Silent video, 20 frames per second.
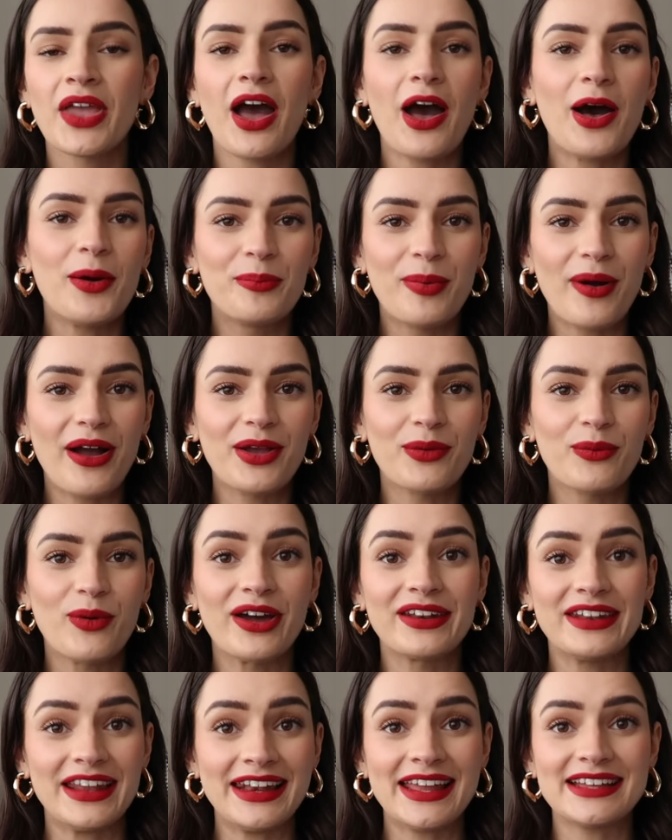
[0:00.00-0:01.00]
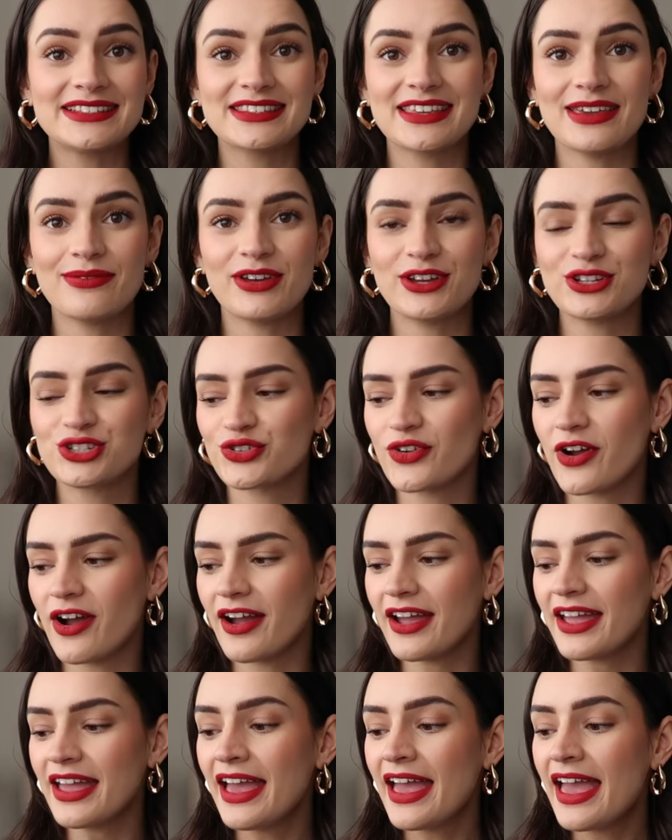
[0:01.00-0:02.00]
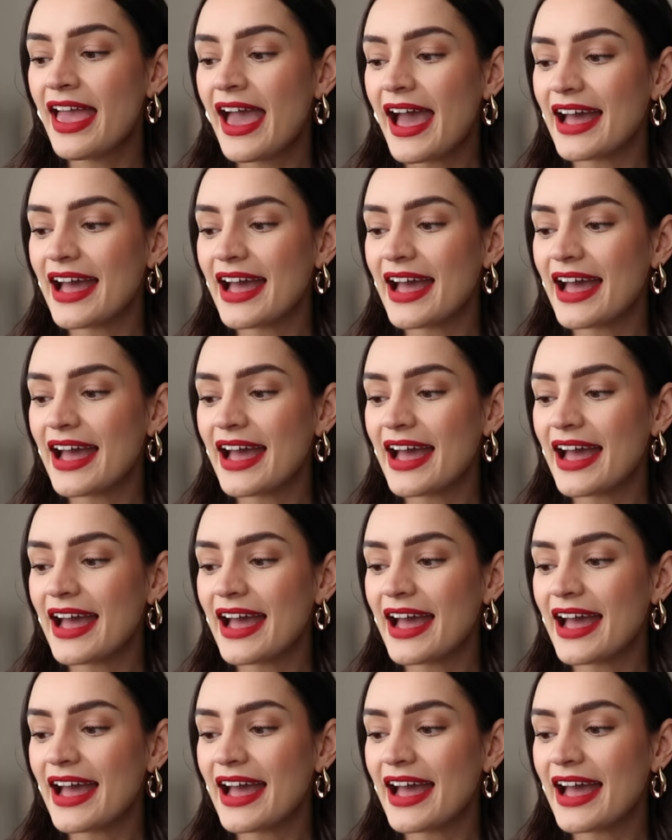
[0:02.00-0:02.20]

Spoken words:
I'll buy one, let's give it a try.